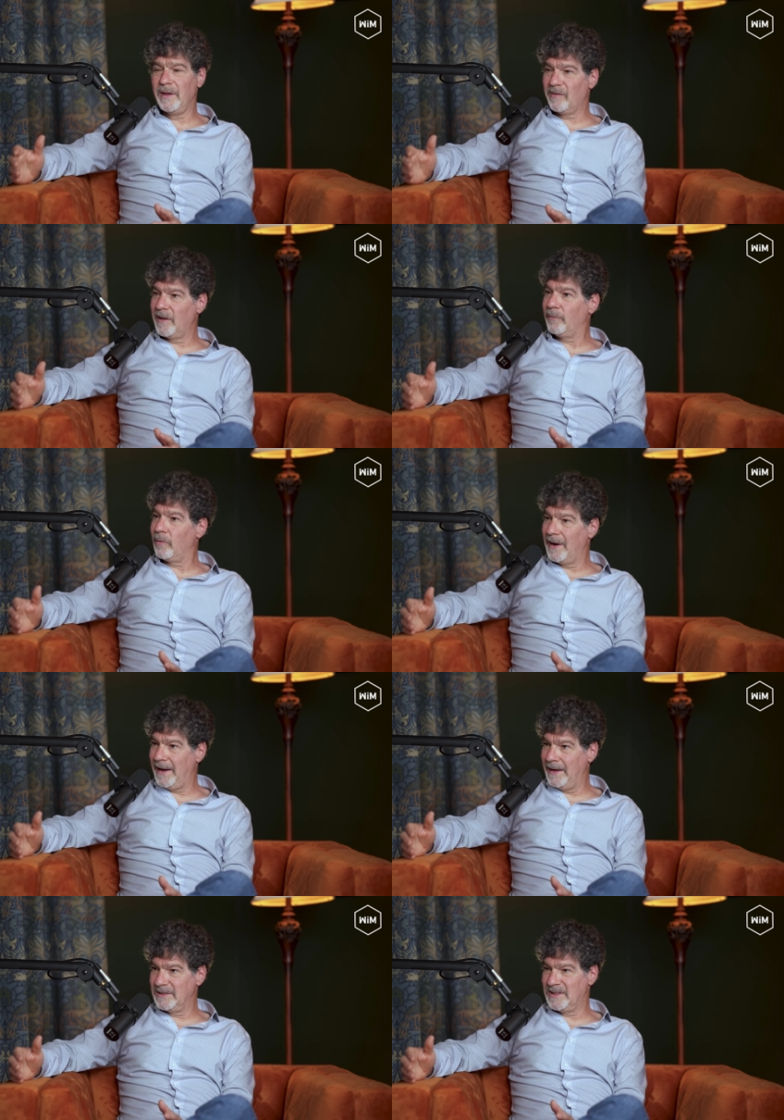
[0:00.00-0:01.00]
is that for an
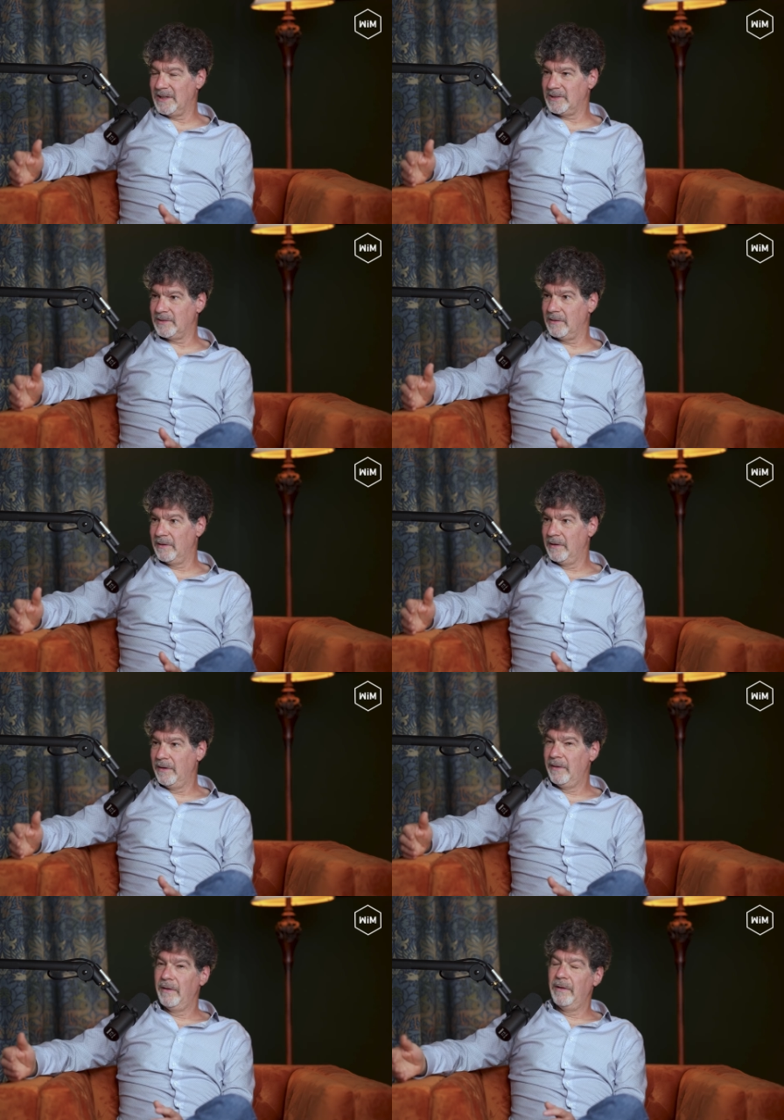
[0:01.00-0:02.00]
ancestor
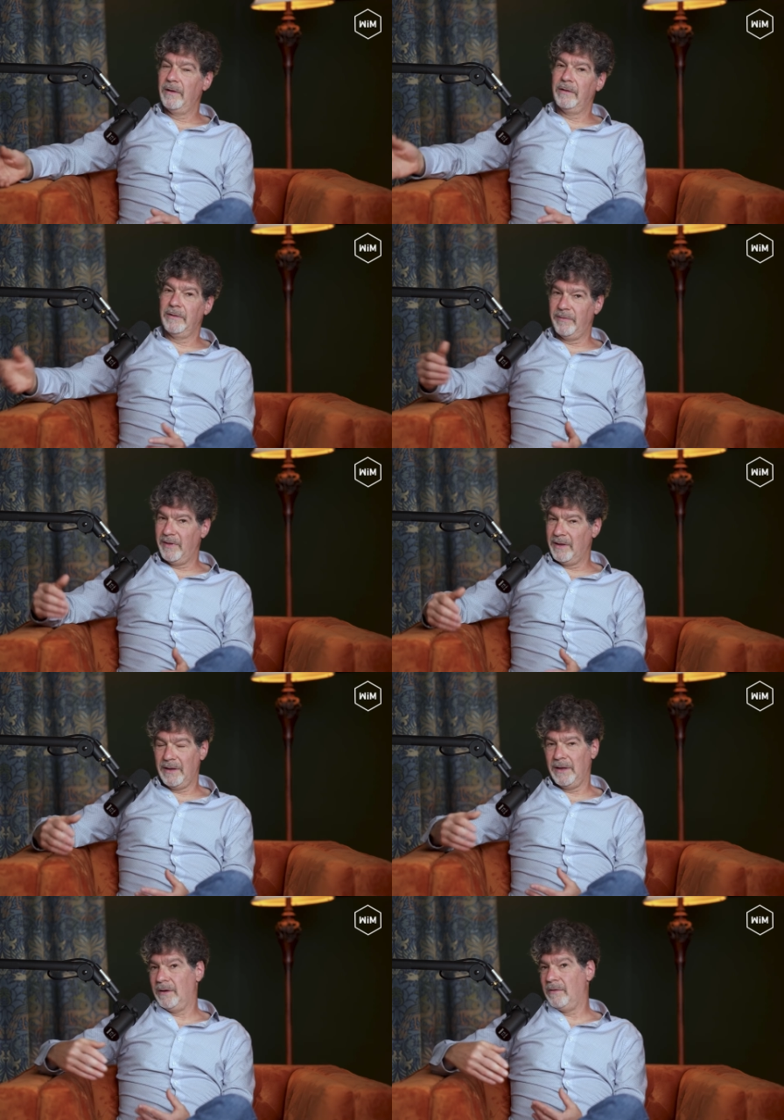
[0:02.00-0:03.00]

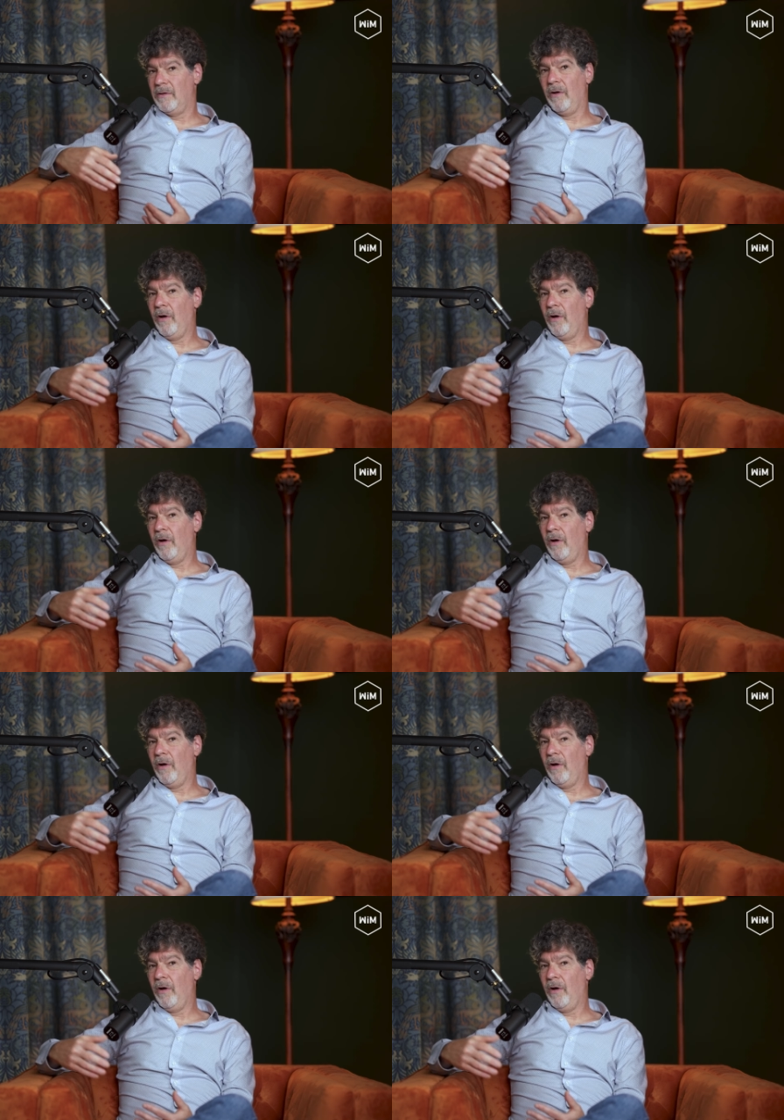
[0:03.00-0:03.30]
living in